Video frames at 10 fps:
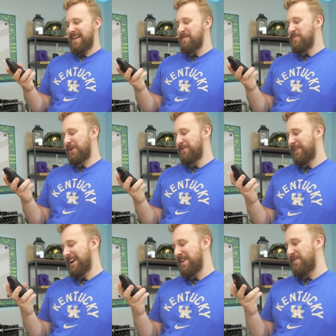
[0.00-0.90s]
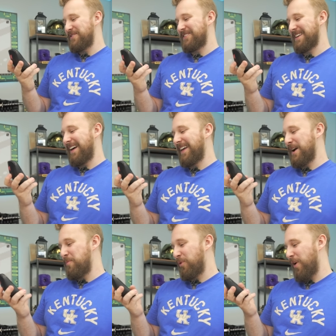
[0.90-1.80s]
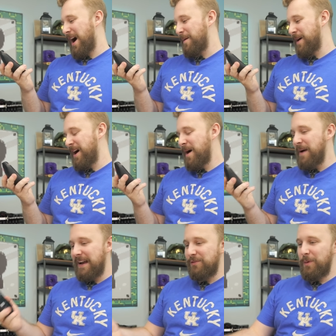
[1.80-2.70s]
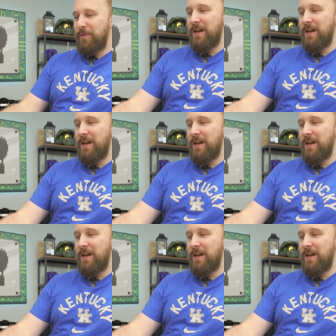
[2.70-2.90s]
That'd be pretty funny if we just got like a prop. Um, I guess we'll